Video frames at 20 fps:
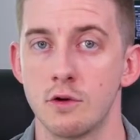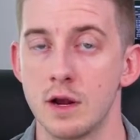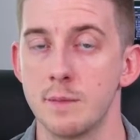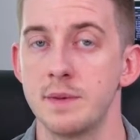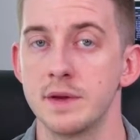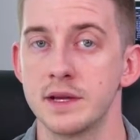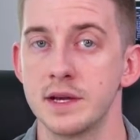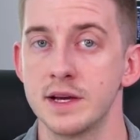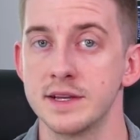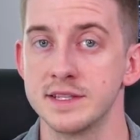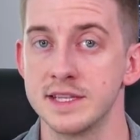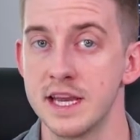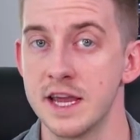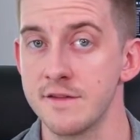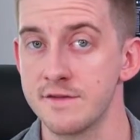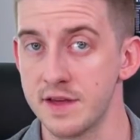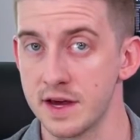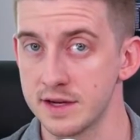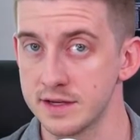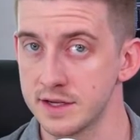Because if
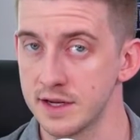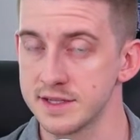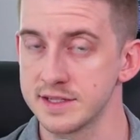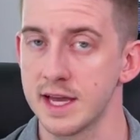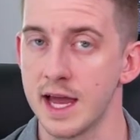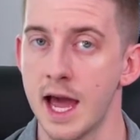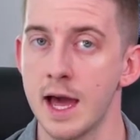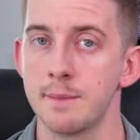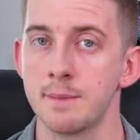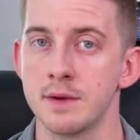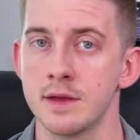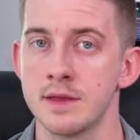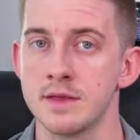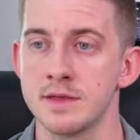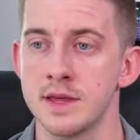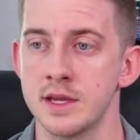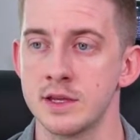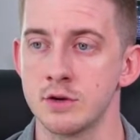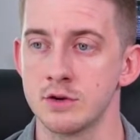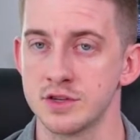that does happen,
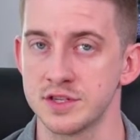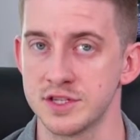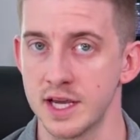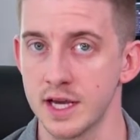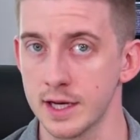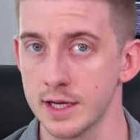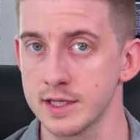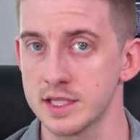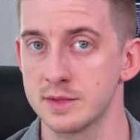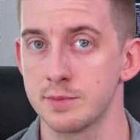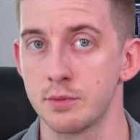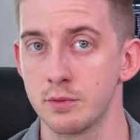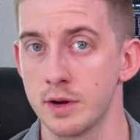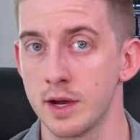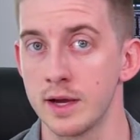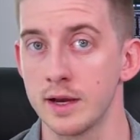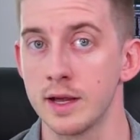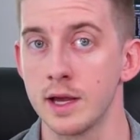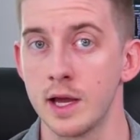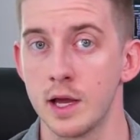then your second
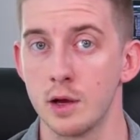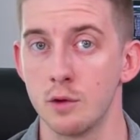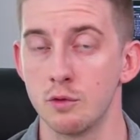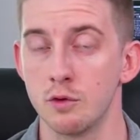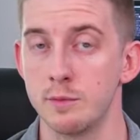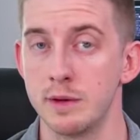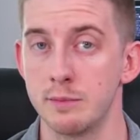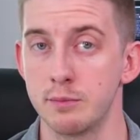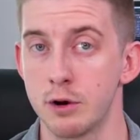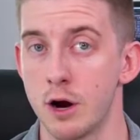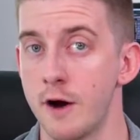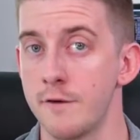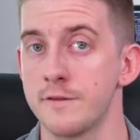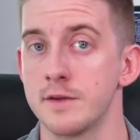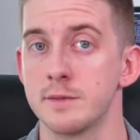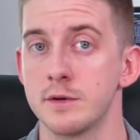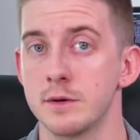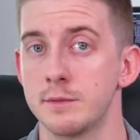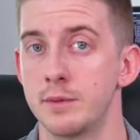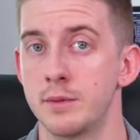spread will be
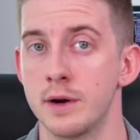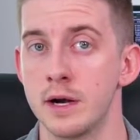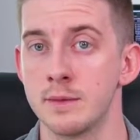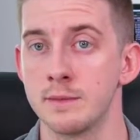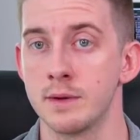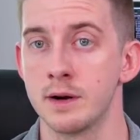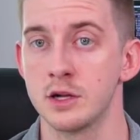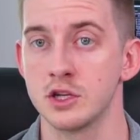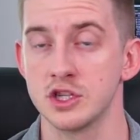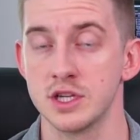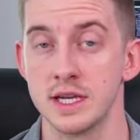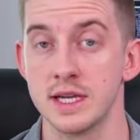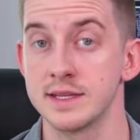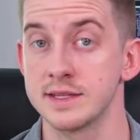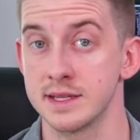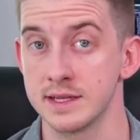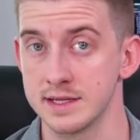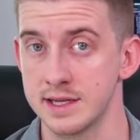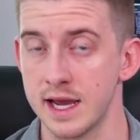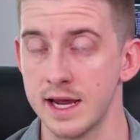profitable pretty much
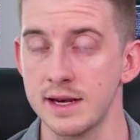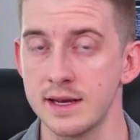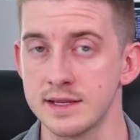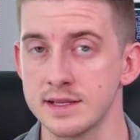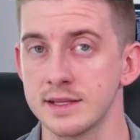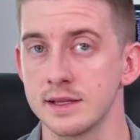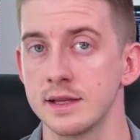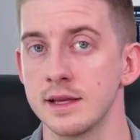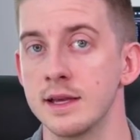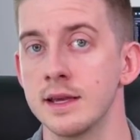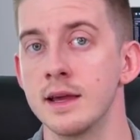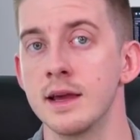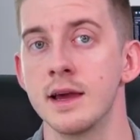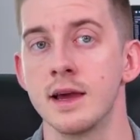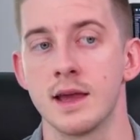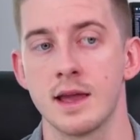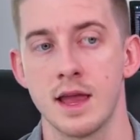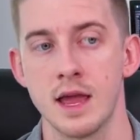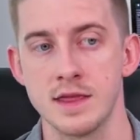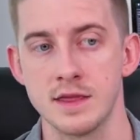instantaneously,
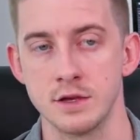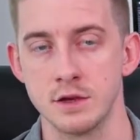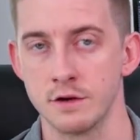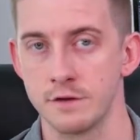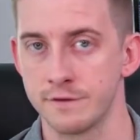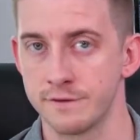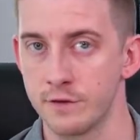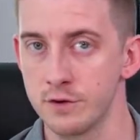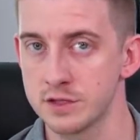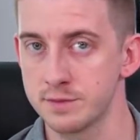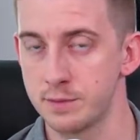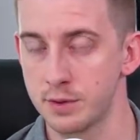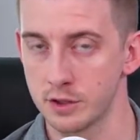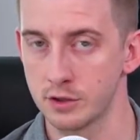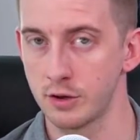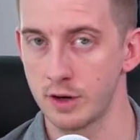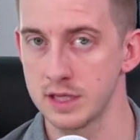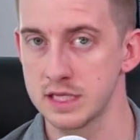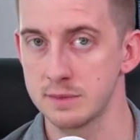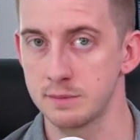and then your first put
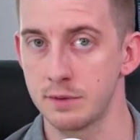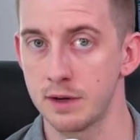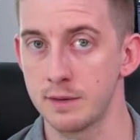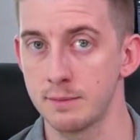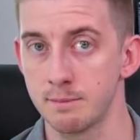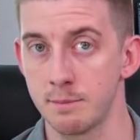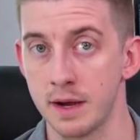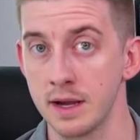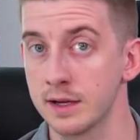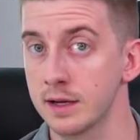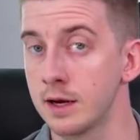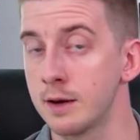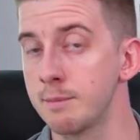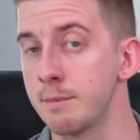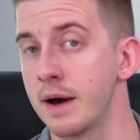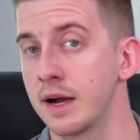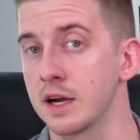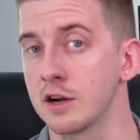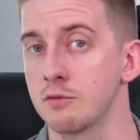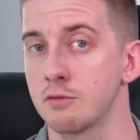credit spread might come
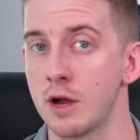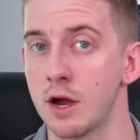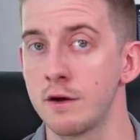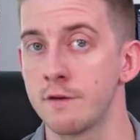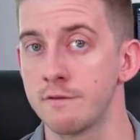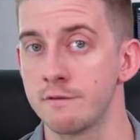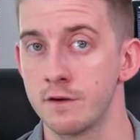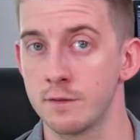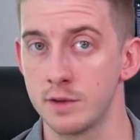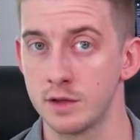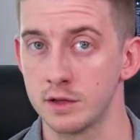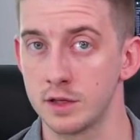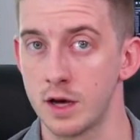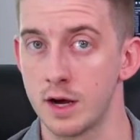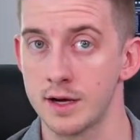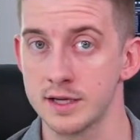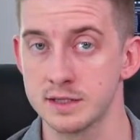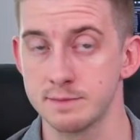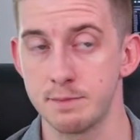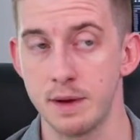back around from a
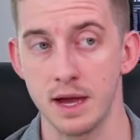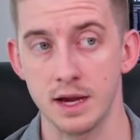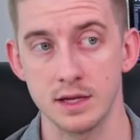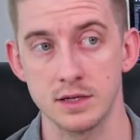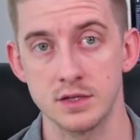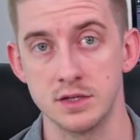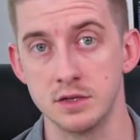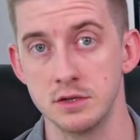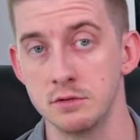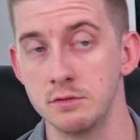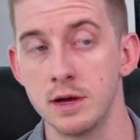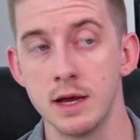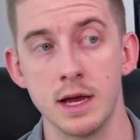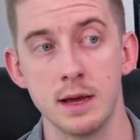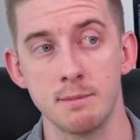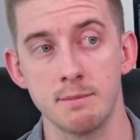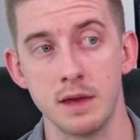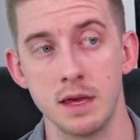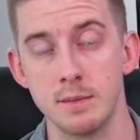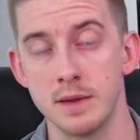loss back into
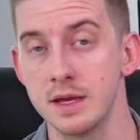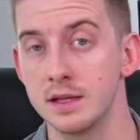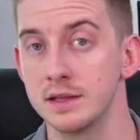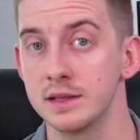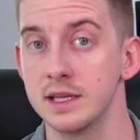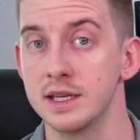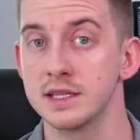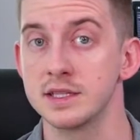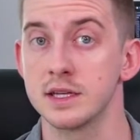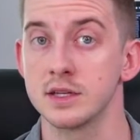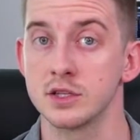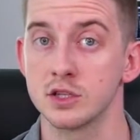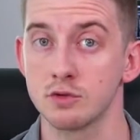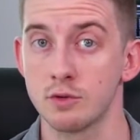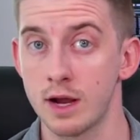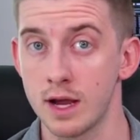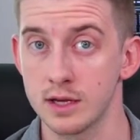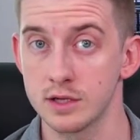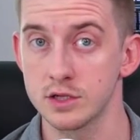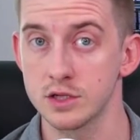maybe at least a
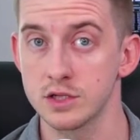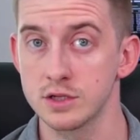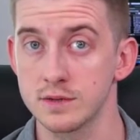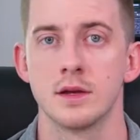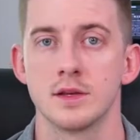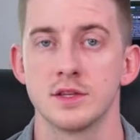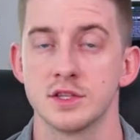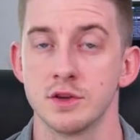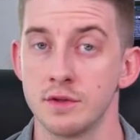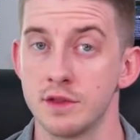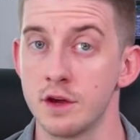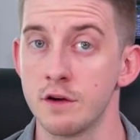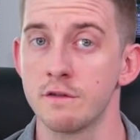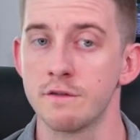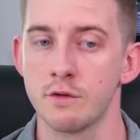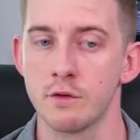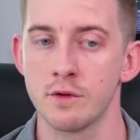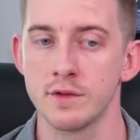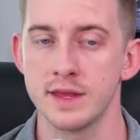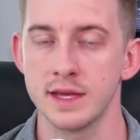scratch. So
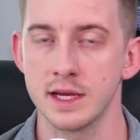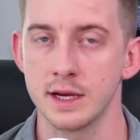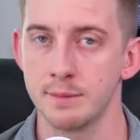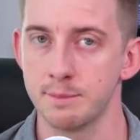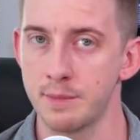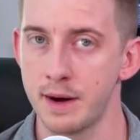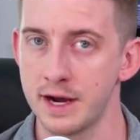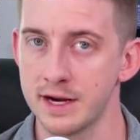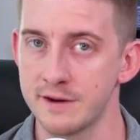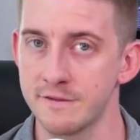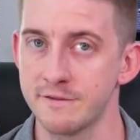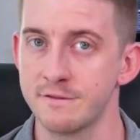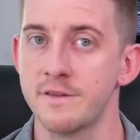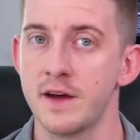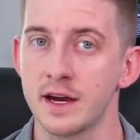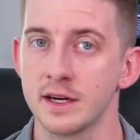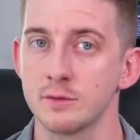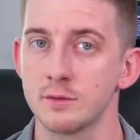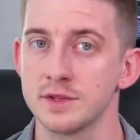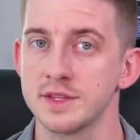therefore, the combined
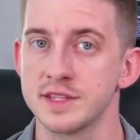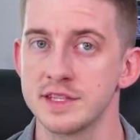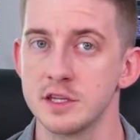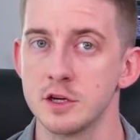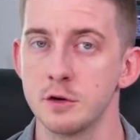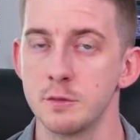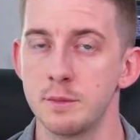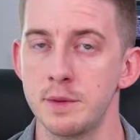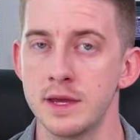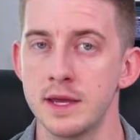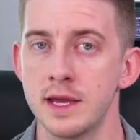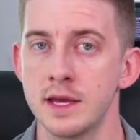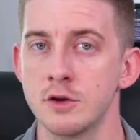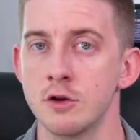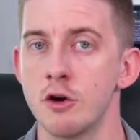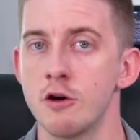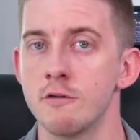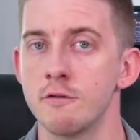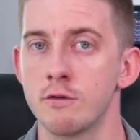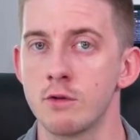effect would still be an
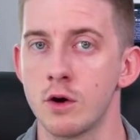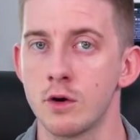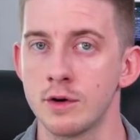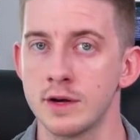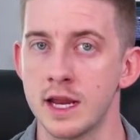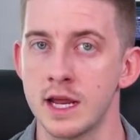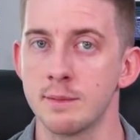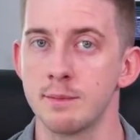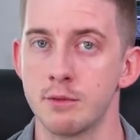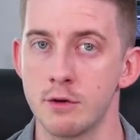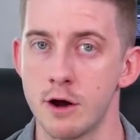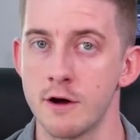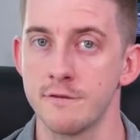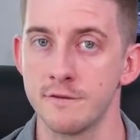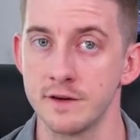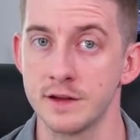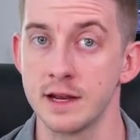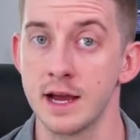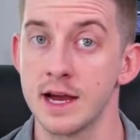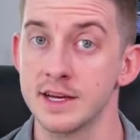overall net
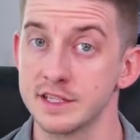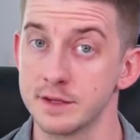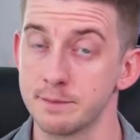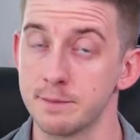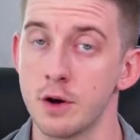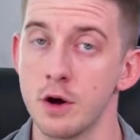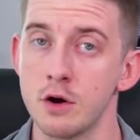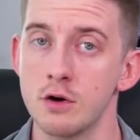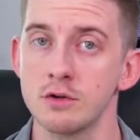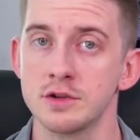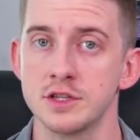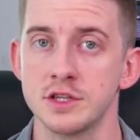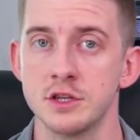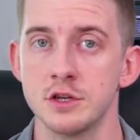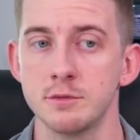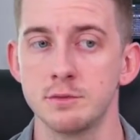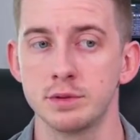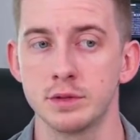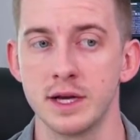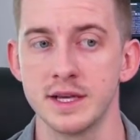profit, as opposed
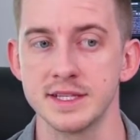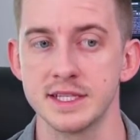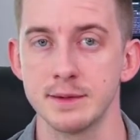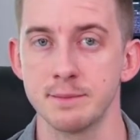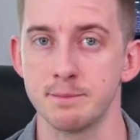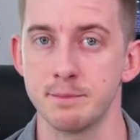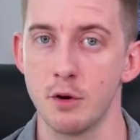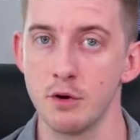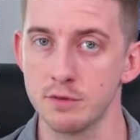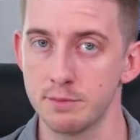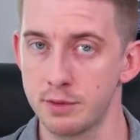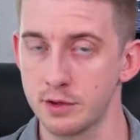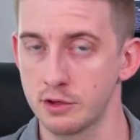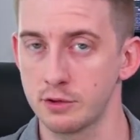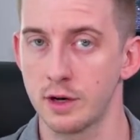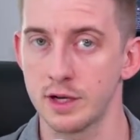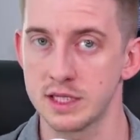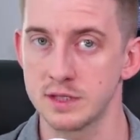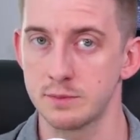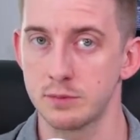to placing both put
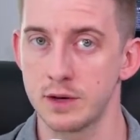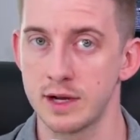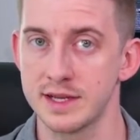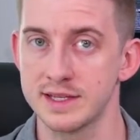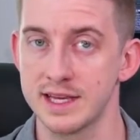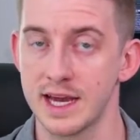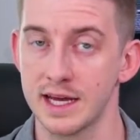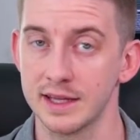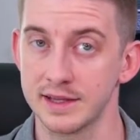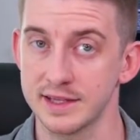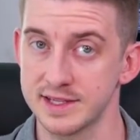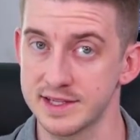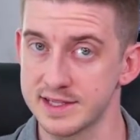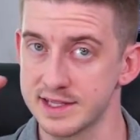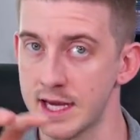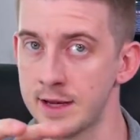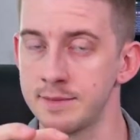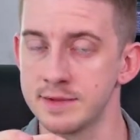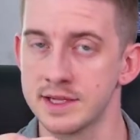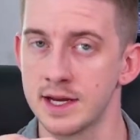credit spreads at the
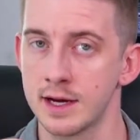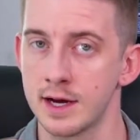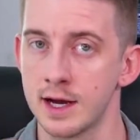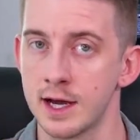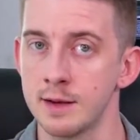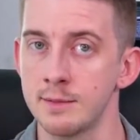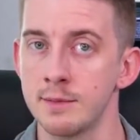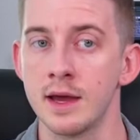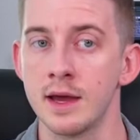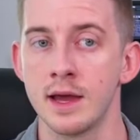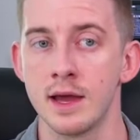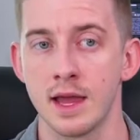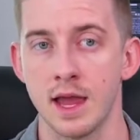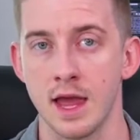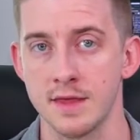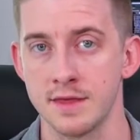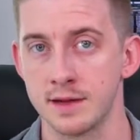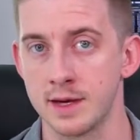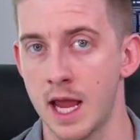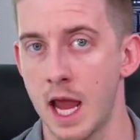same time
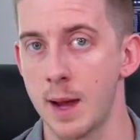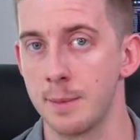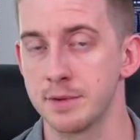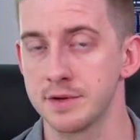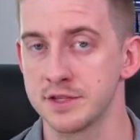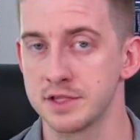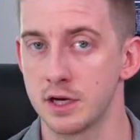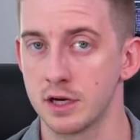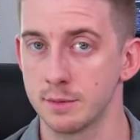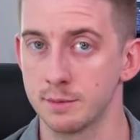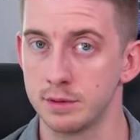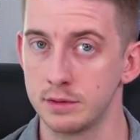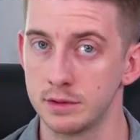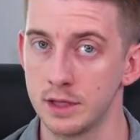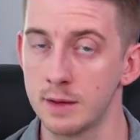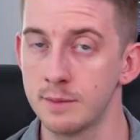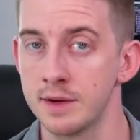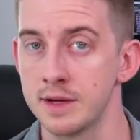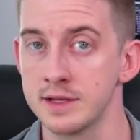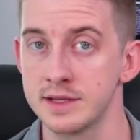and then Apple stock
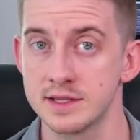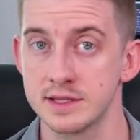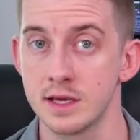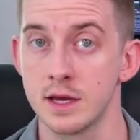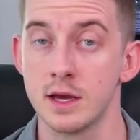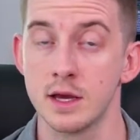plummets.